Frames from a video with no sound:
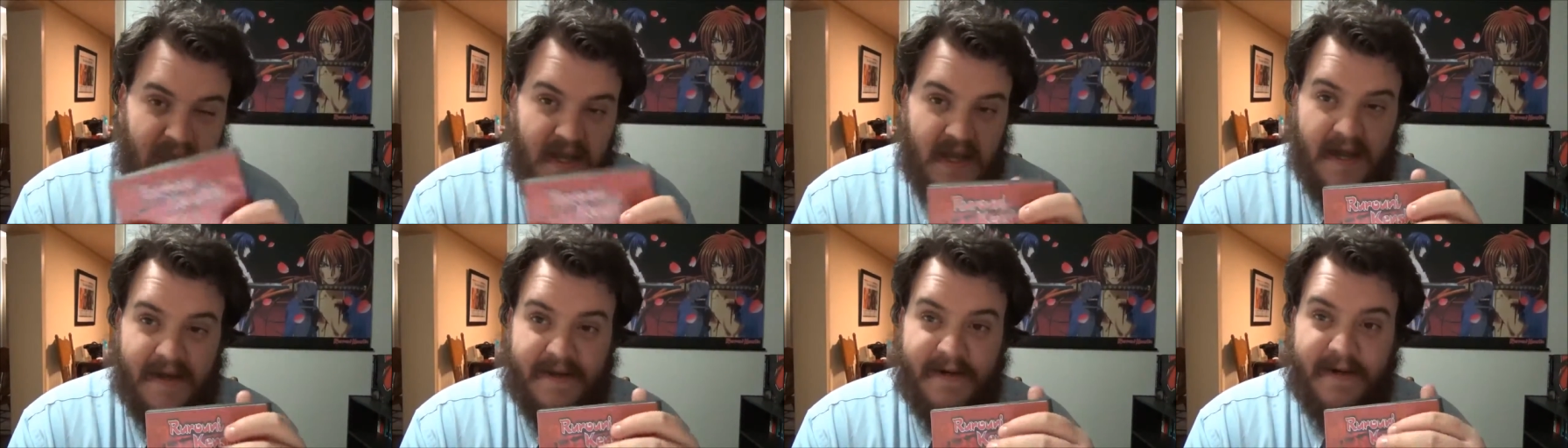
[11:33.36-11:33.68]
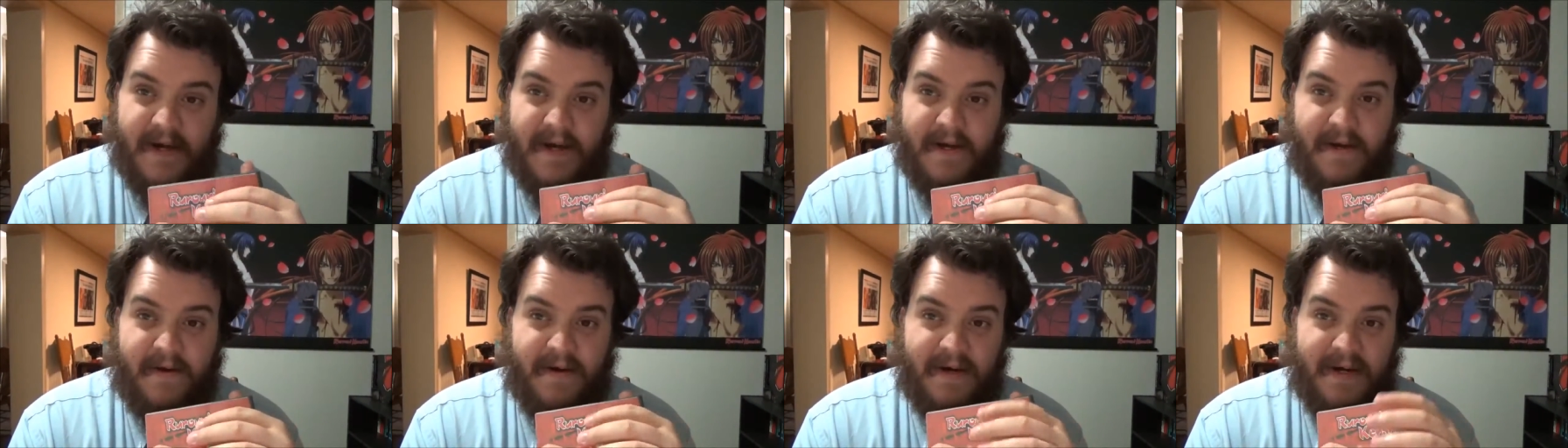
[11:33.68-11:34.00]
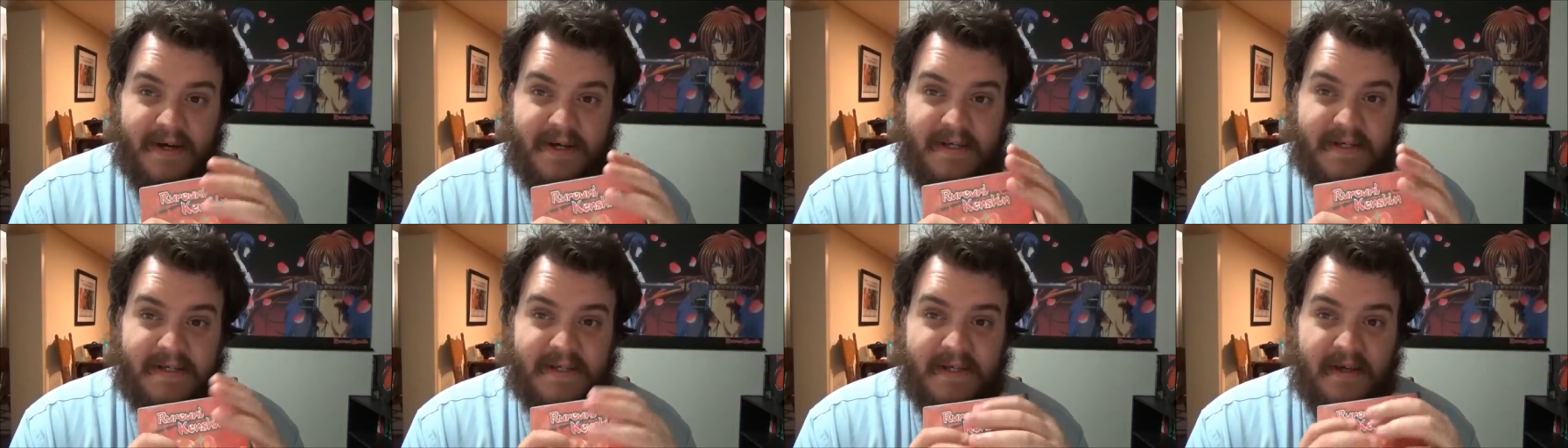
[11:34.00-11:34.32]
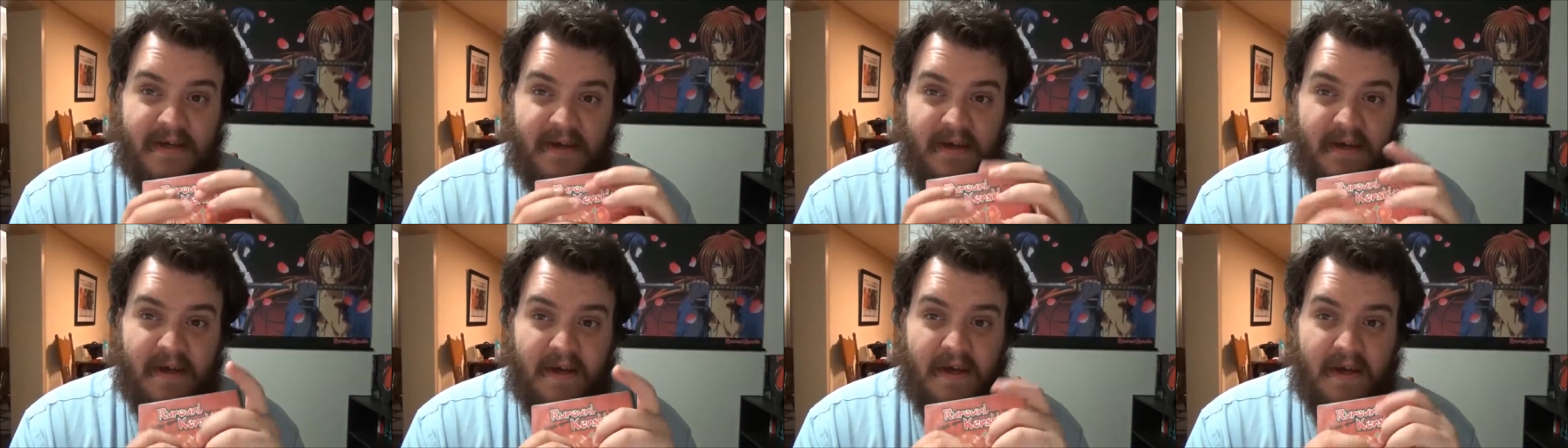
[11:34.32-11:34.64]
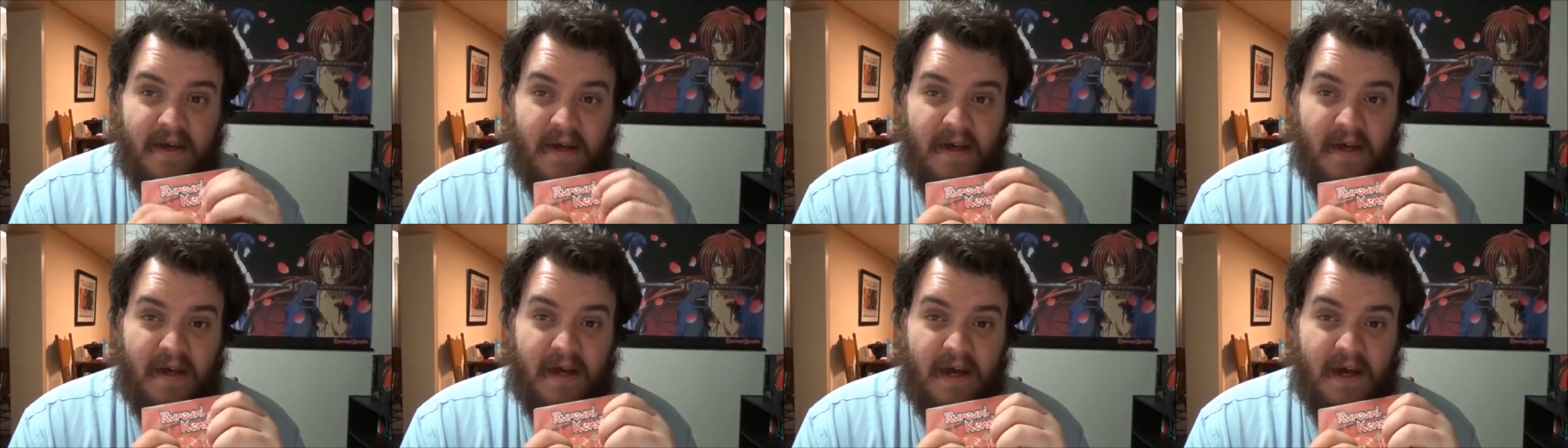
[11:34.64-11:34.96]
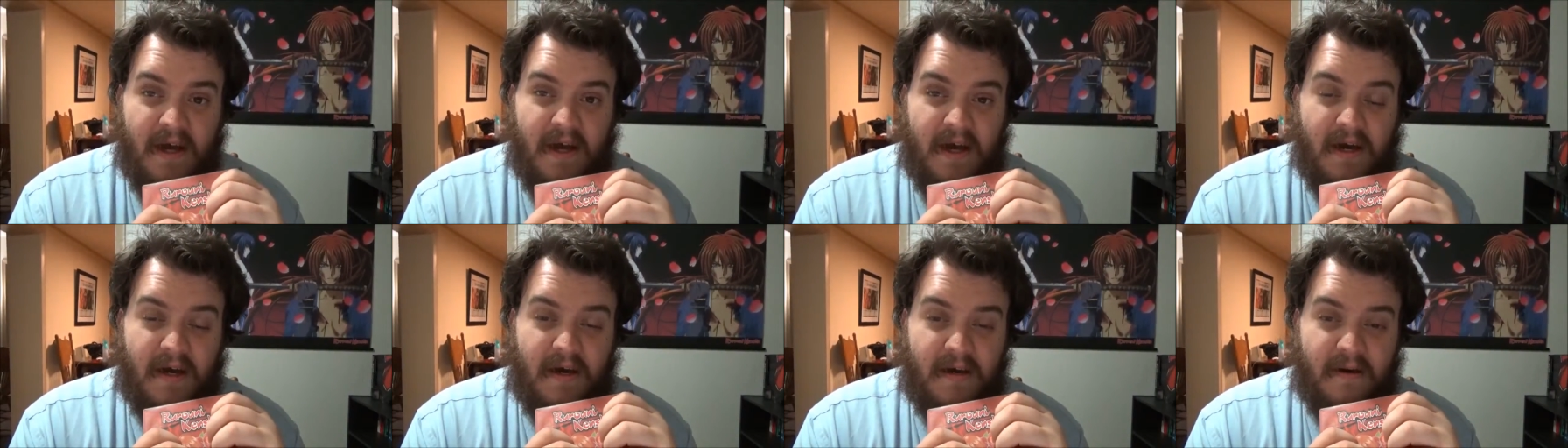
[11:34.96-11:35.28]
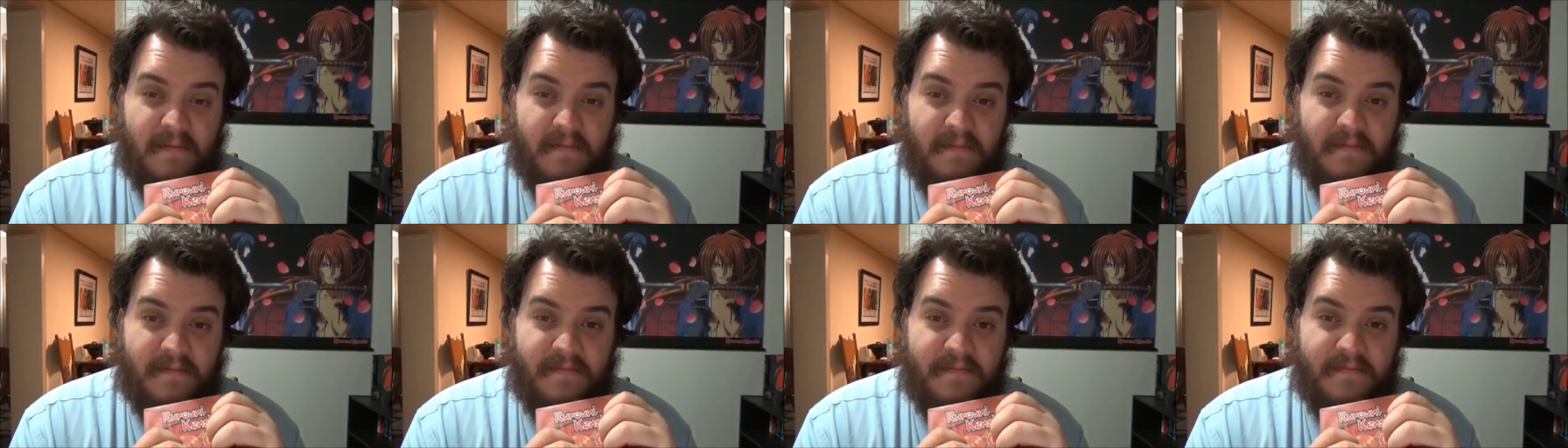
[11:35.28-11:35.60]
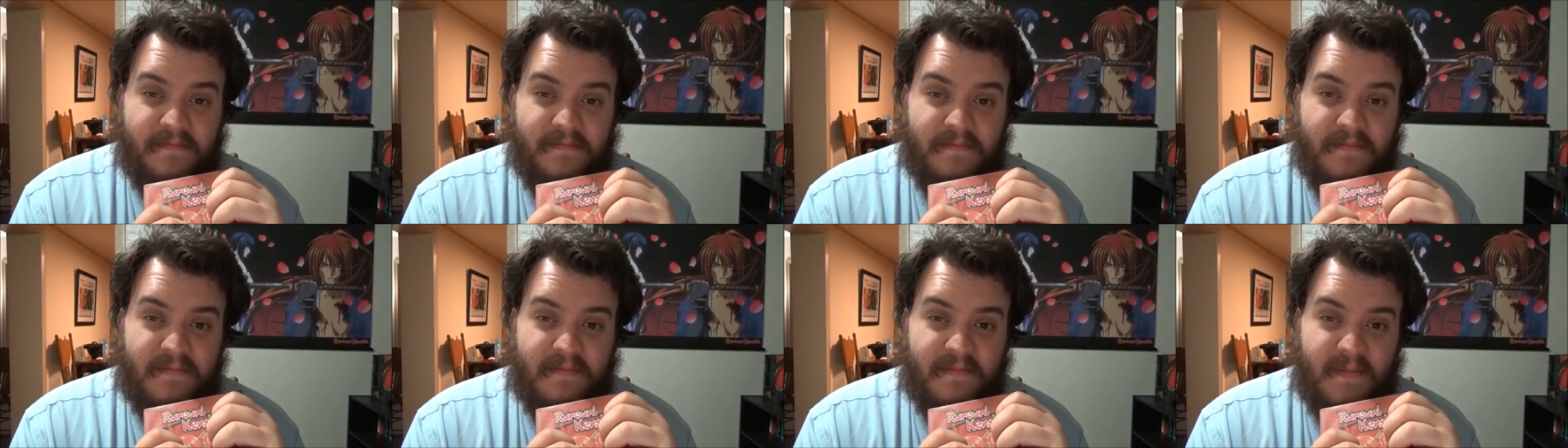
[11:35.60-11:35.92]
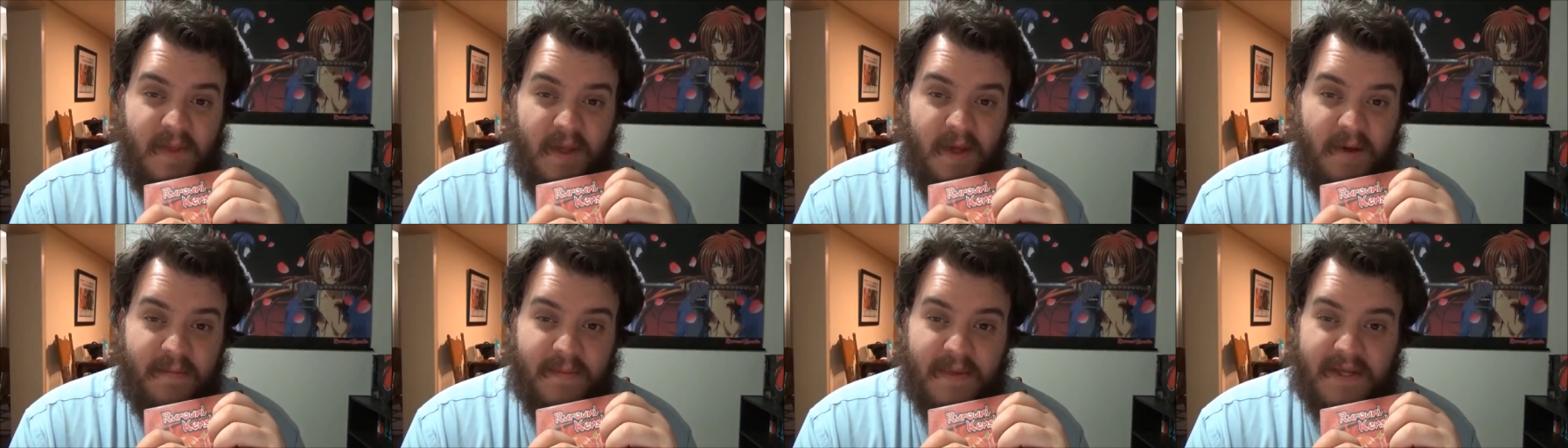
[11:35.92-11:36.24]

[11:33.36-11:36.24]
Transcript: I digress. Yep,